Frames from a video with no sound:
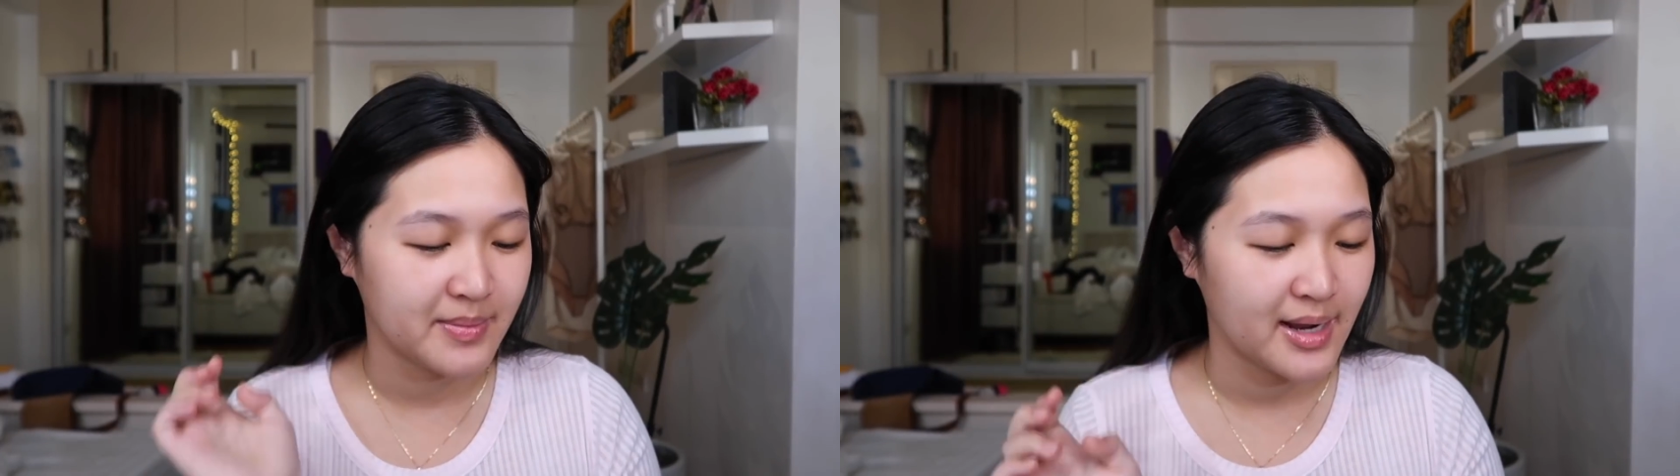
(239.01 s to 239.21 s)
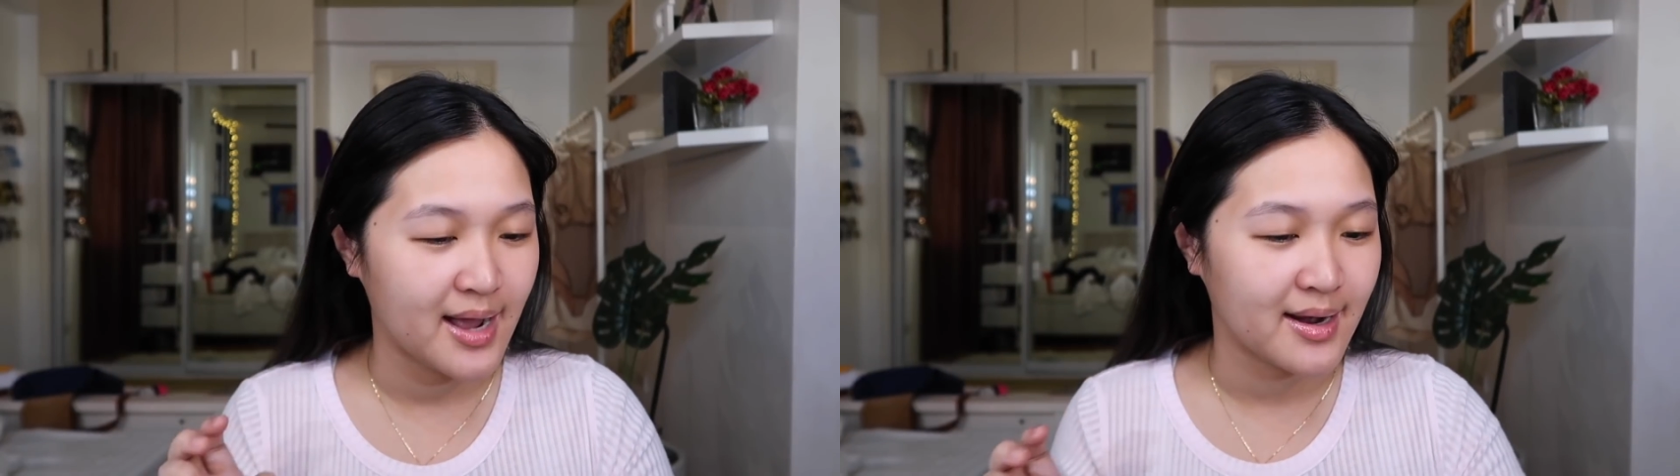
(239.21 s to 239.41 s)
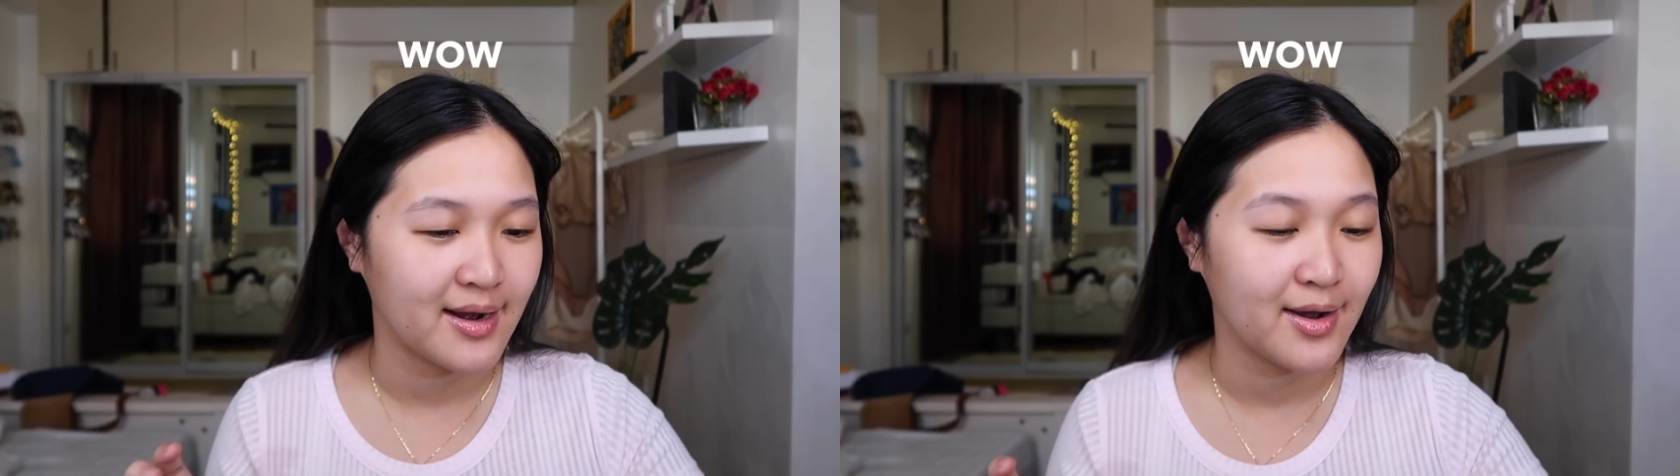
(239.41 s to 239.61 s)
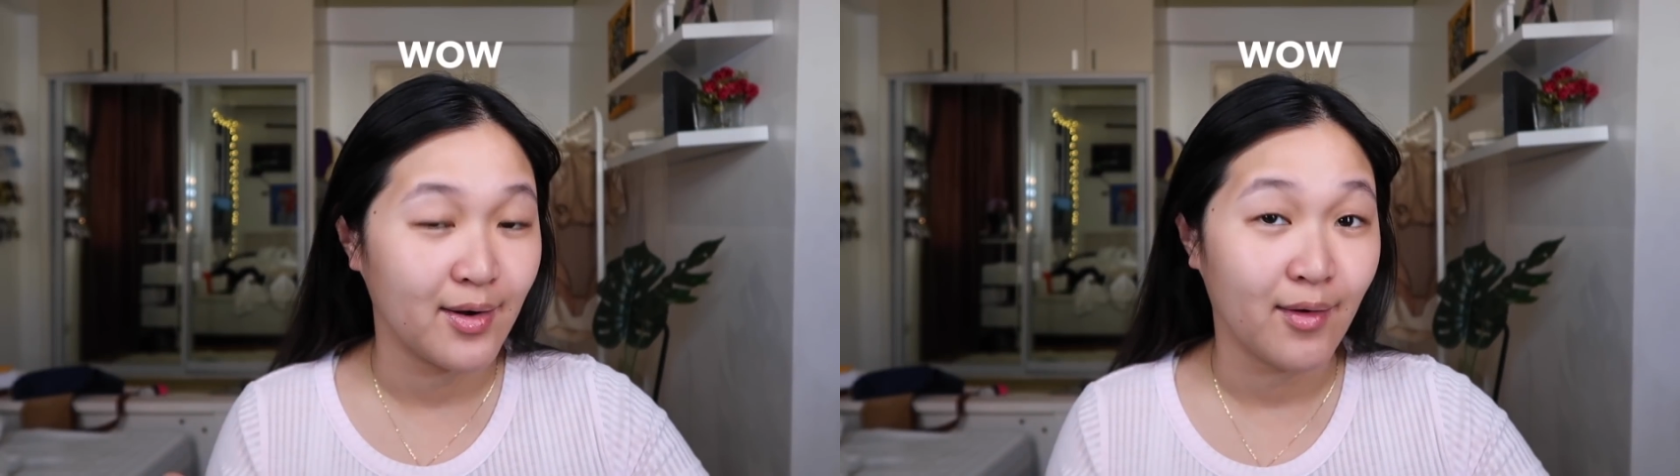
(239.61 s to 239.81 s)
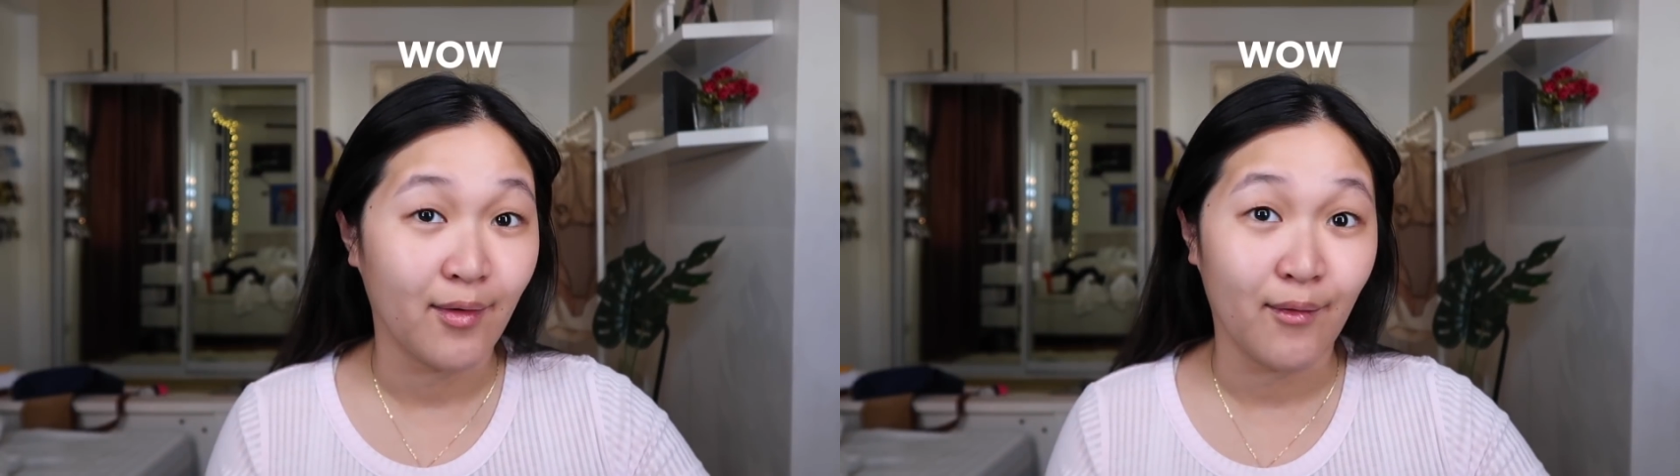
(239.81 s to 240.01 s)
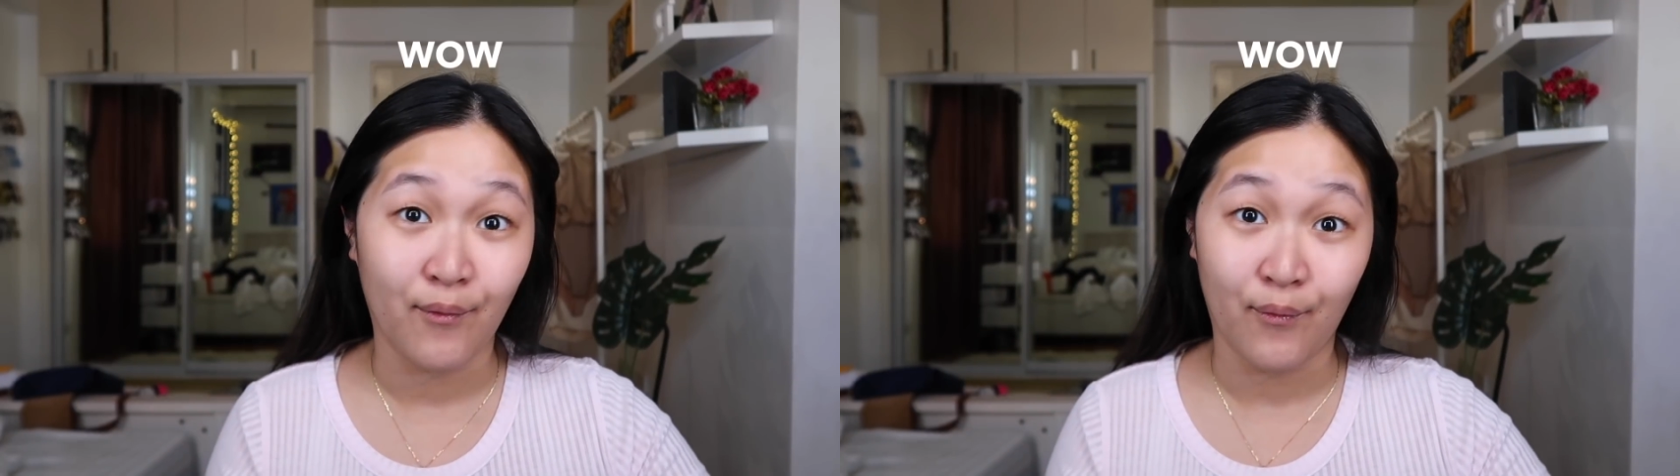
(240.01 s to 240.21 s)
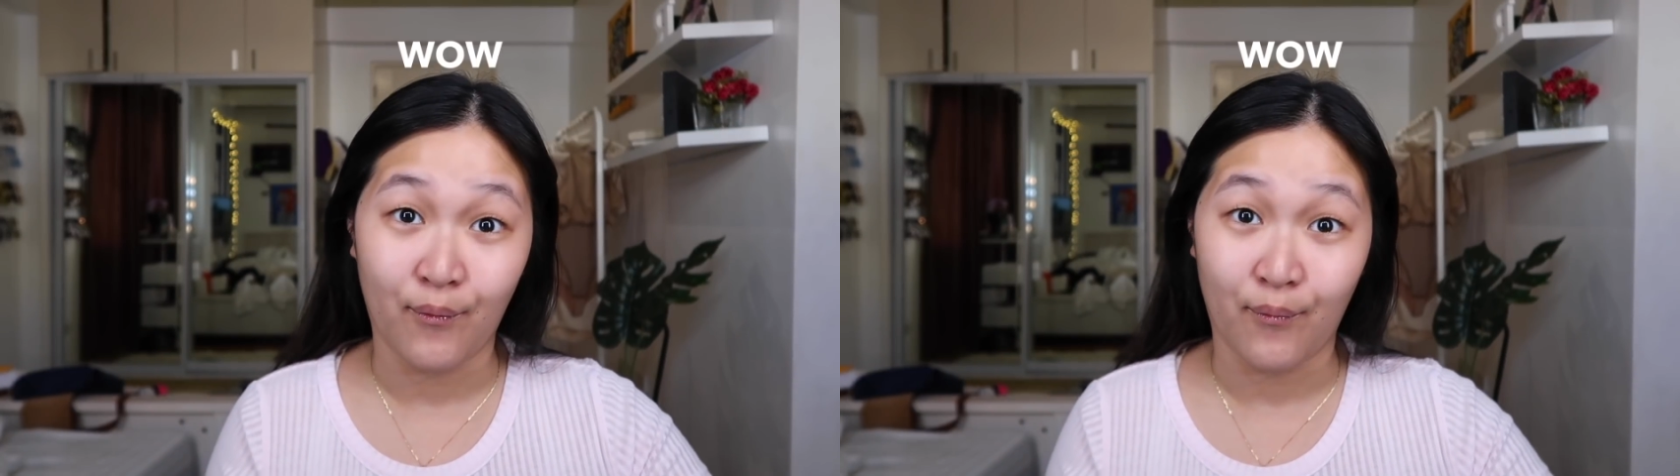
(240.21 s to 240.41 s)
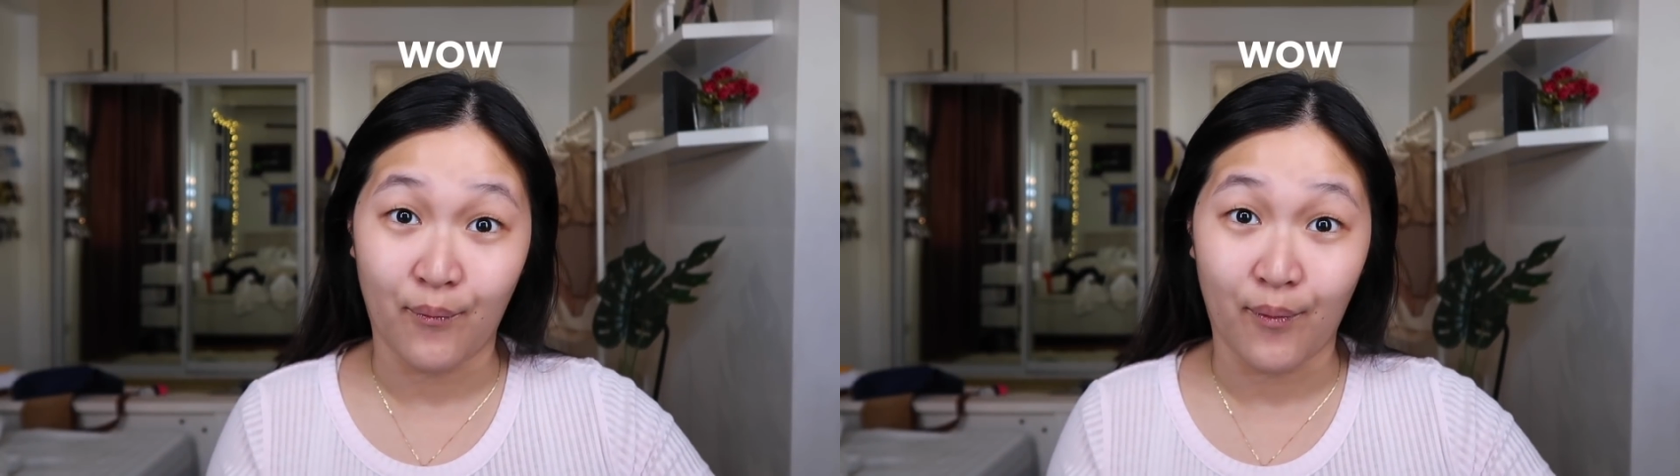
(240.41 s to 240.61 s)
mag-aral.
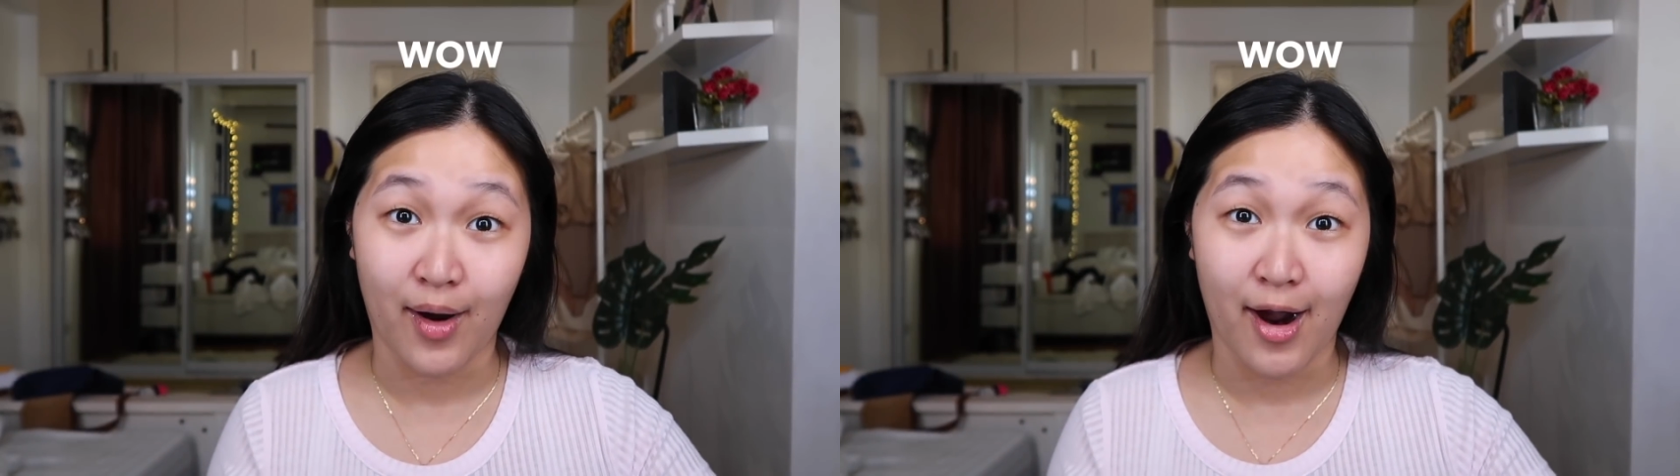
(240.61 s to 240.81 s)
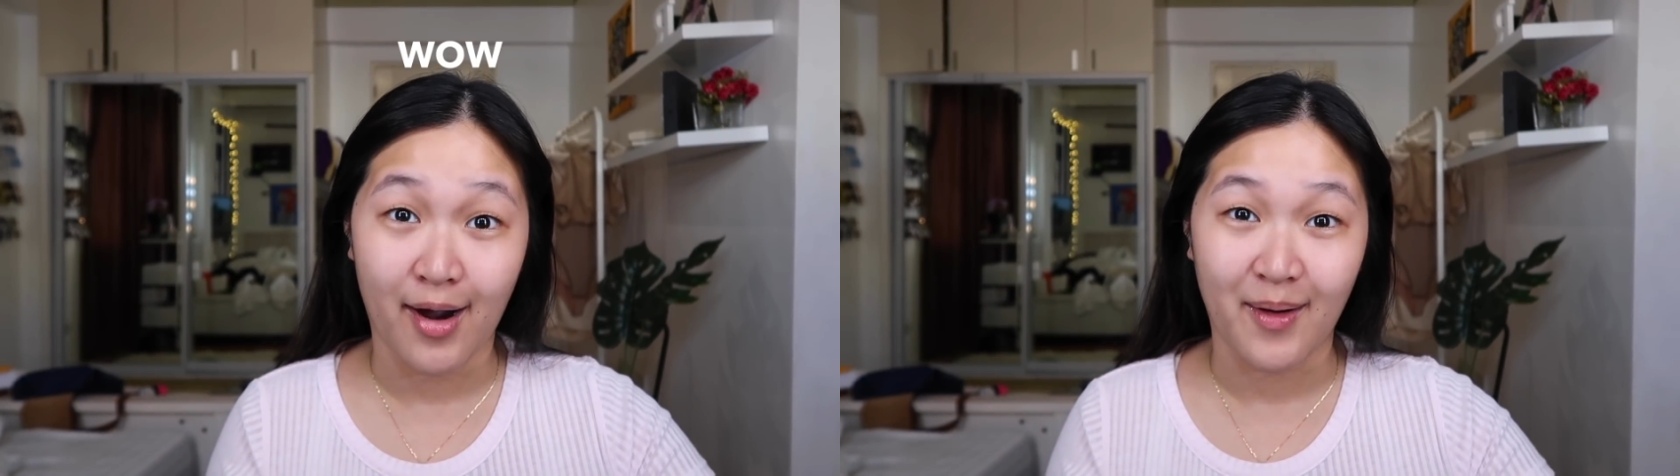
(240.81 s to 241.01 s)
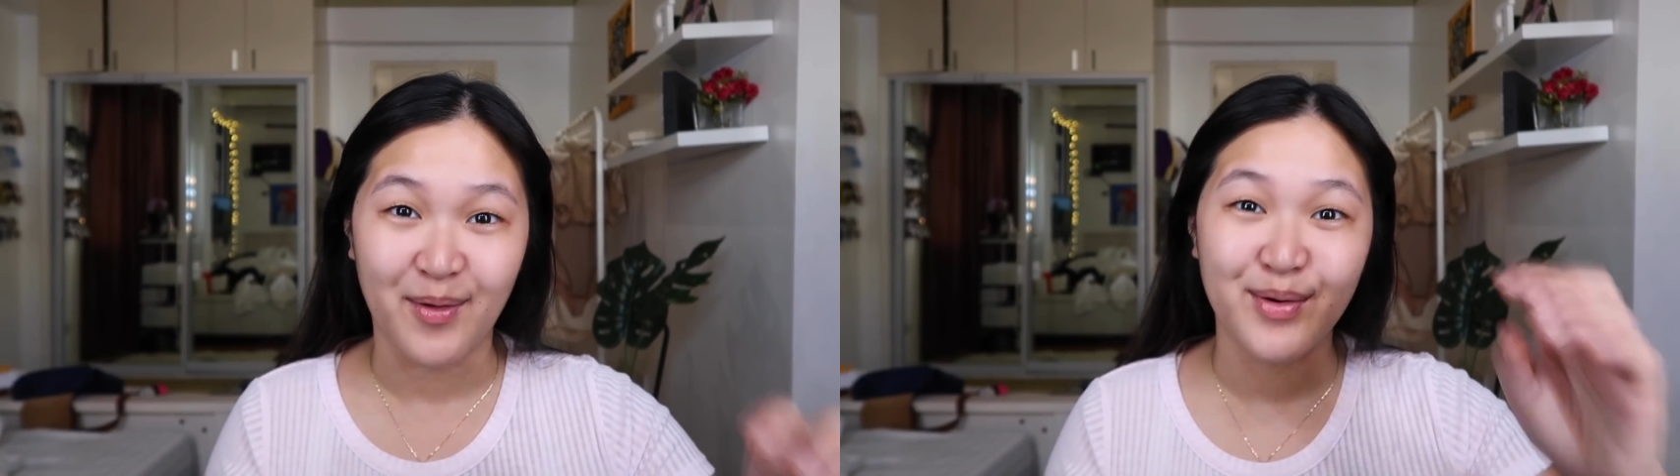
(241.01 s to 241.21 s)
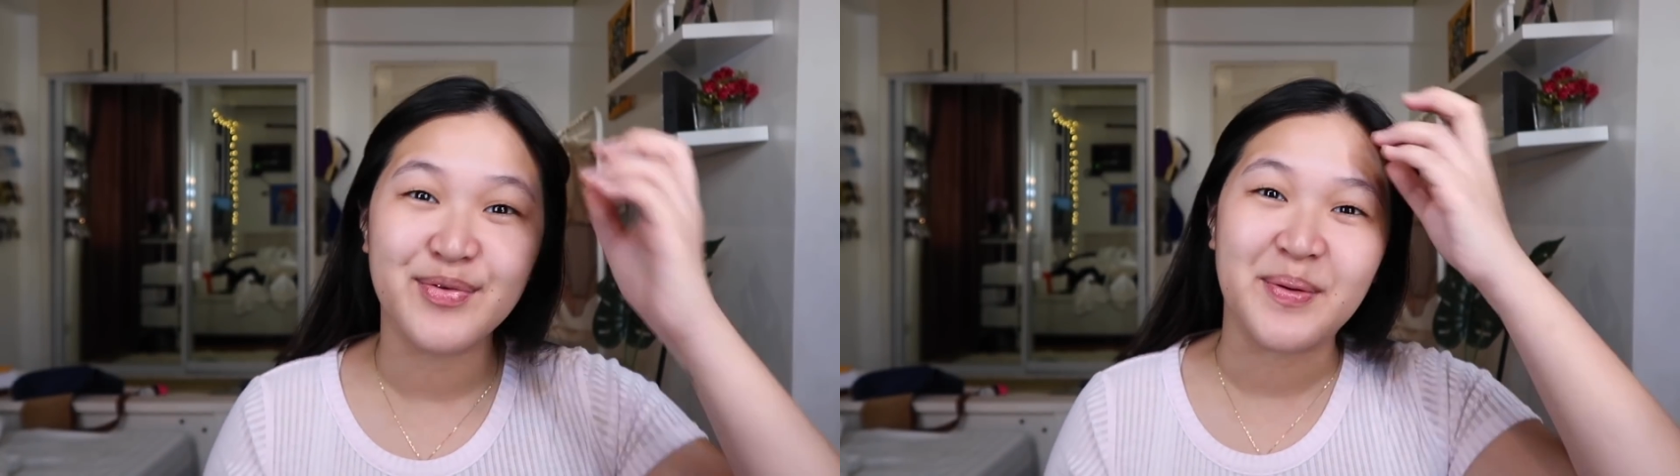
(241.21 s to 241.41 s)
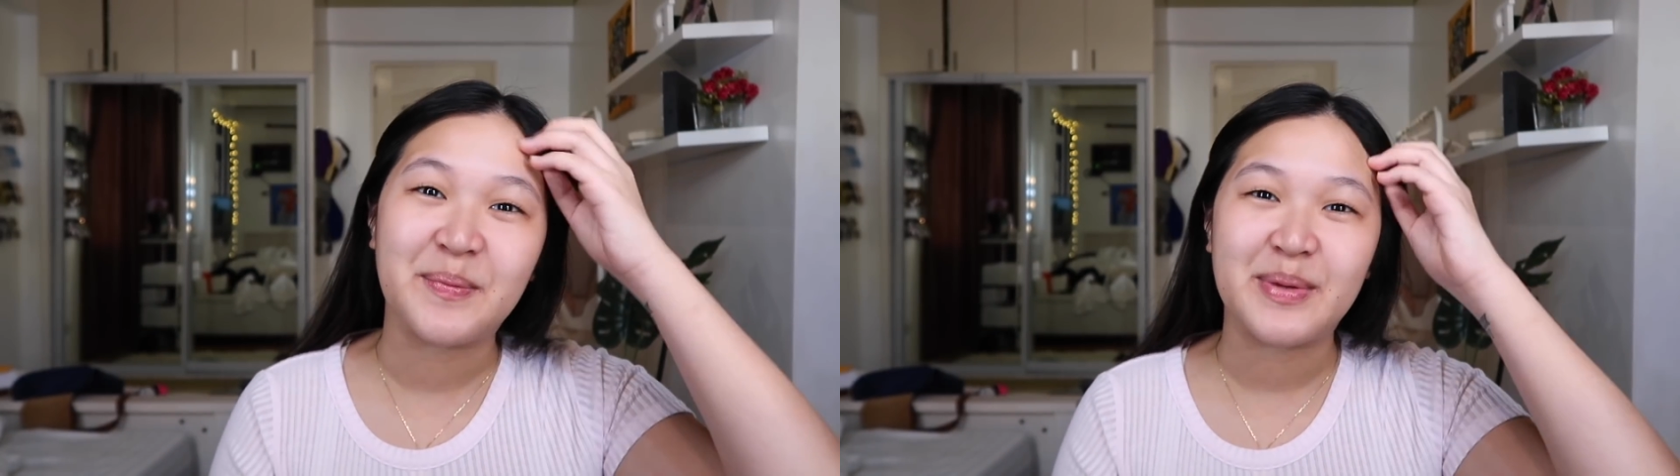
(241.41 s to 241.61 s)
Wow, for